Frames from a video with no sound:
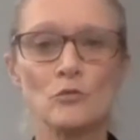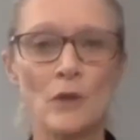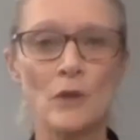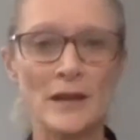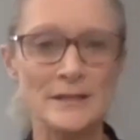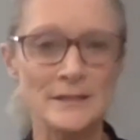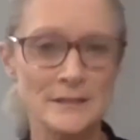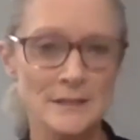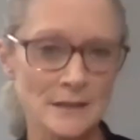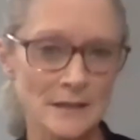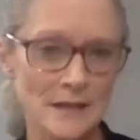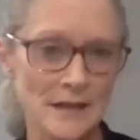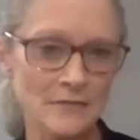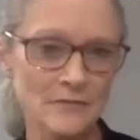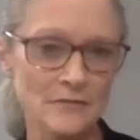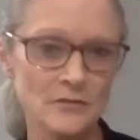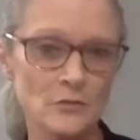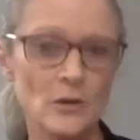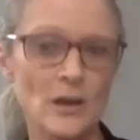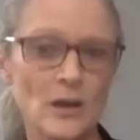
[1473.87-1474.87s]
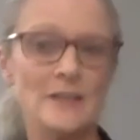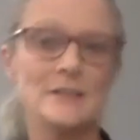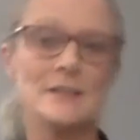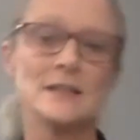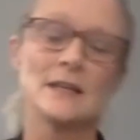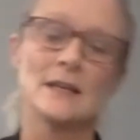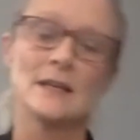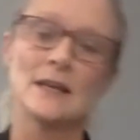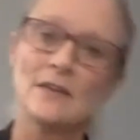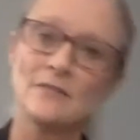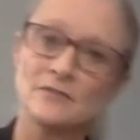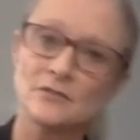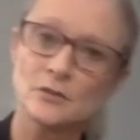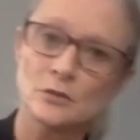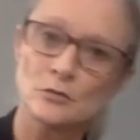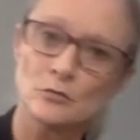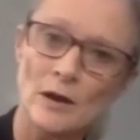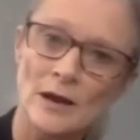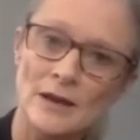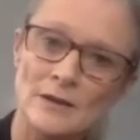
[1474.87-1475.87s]
right to left writing, left
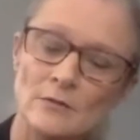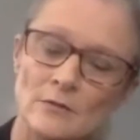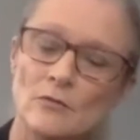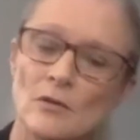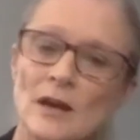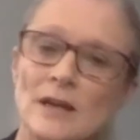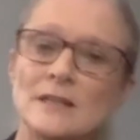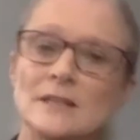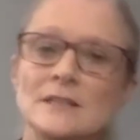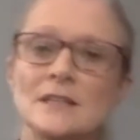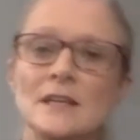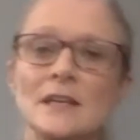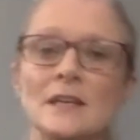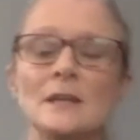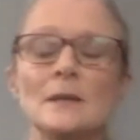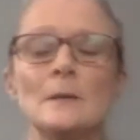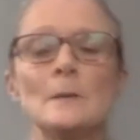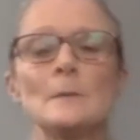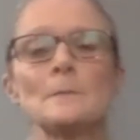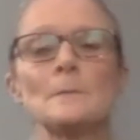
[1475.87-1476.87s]
to right writing.